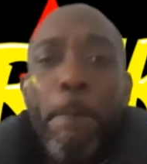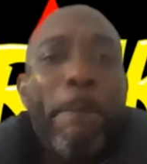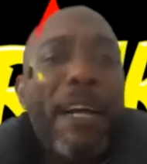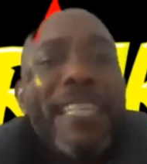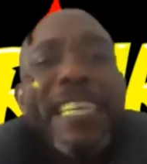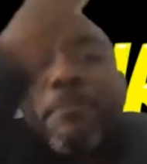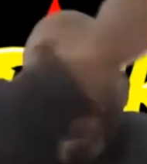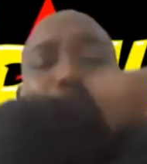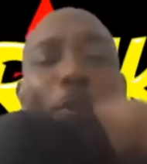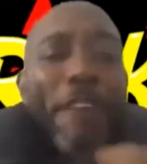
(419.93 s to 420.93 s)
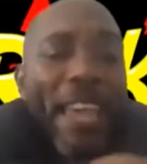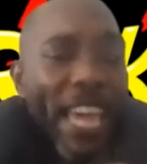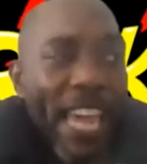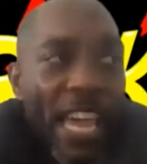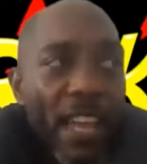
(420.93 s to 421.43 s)
But this man over
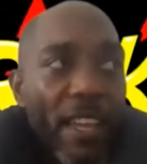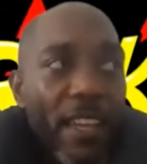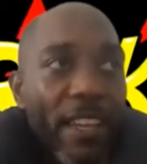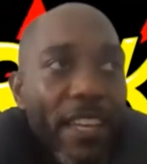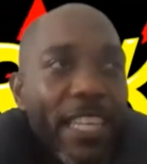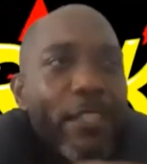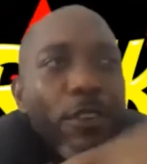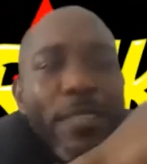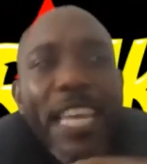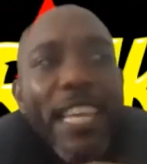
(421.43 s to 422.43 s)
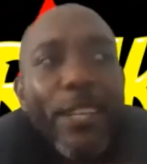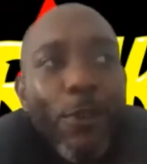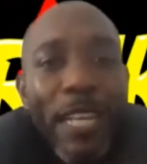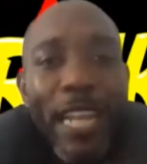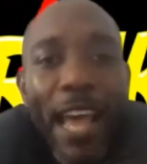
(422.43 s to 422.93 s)
here is not taking
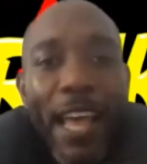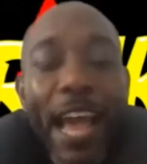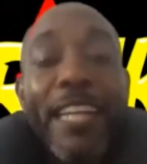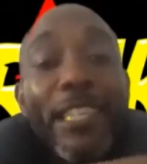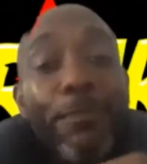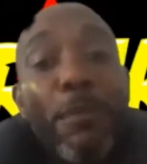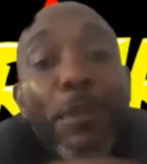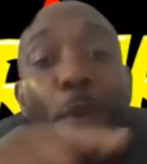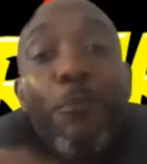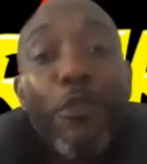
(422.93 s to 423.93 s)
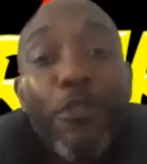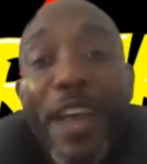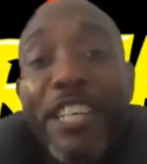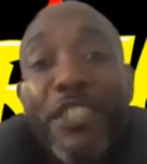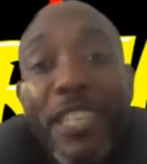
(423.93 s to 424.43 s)
all of that. And he's probably got more
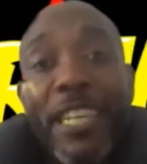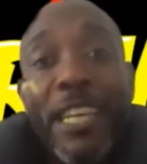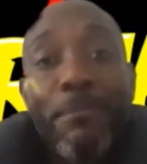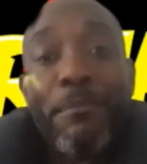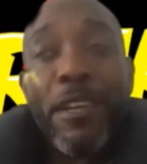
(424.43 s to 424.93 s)
traction than him.